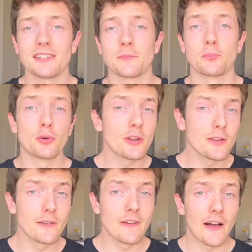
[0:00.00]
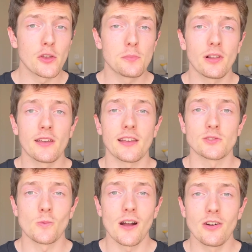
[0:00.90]
is a pretty good value play
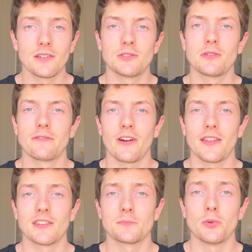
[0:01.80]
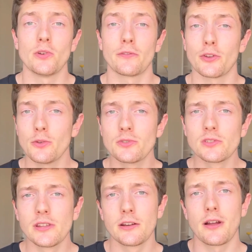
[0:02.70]
as well as you can find this boot for
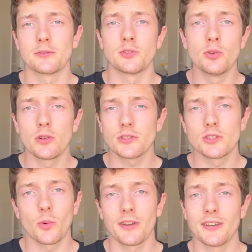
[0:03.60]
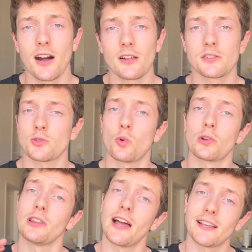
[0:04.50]
usually around $220
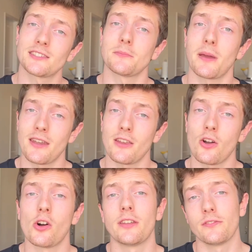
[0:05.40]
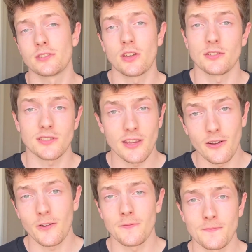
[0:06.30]
or less depending on if it's on
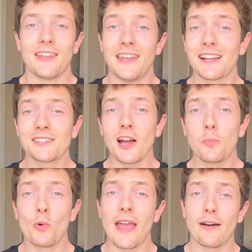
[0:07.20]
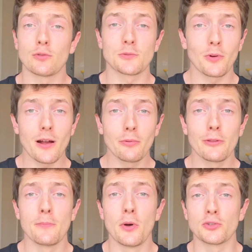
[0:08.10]
sale. Next up, we have what's probably
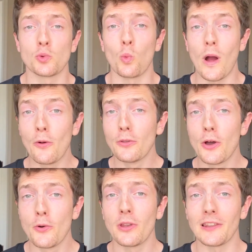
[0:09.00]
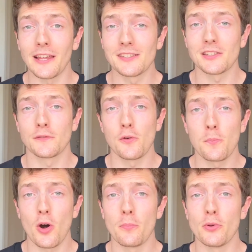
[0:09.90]
the most well-known laceless
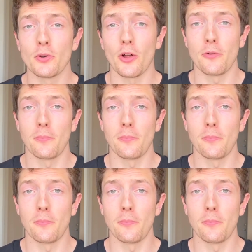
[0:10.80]
football boot on the